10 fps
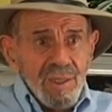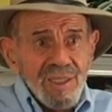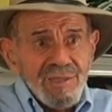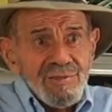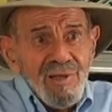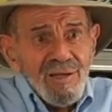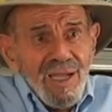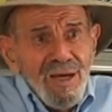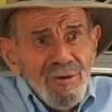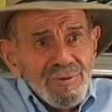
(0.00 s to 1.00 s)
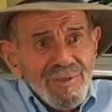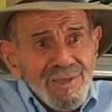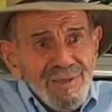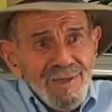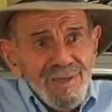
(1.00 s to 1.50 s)
That stuck out a
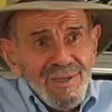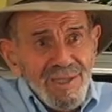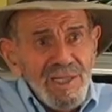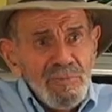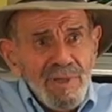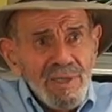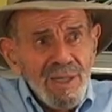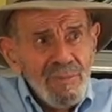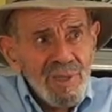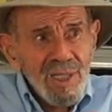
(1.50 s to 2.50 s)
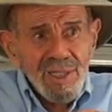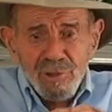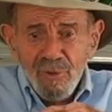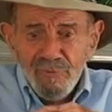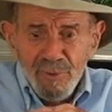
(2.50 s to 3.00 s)
little, little bit, not much.
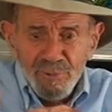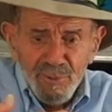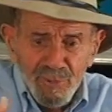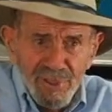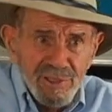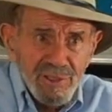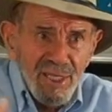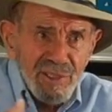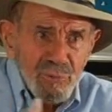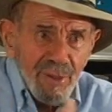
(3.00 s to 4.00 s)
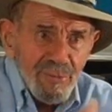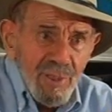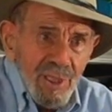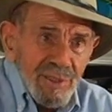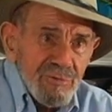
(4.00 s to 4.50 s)
So if somebody sideswiped
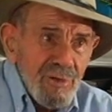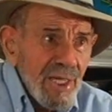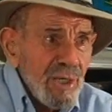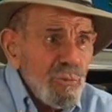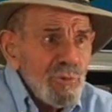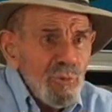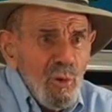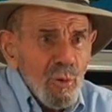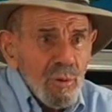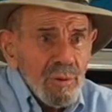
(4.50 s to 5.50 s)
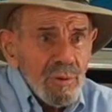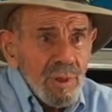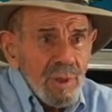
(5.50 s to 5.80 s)
you, the tire would roll.